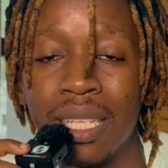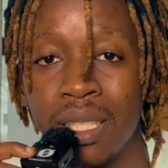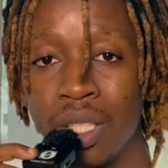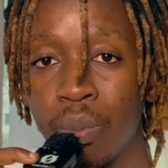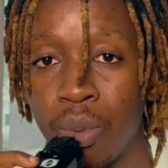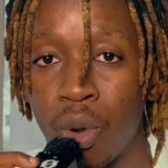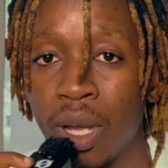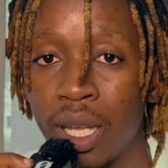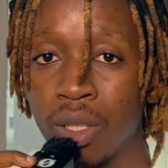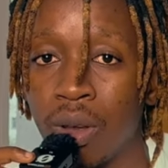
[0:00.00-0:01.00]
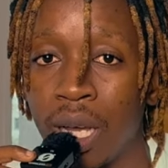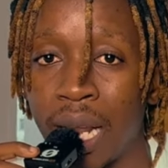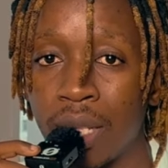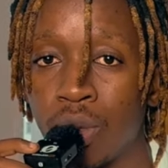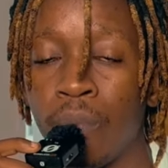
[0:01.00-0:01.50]
this broker dog
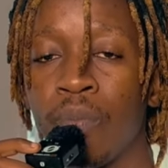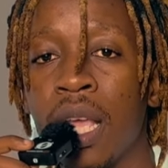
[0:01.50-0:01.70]
right so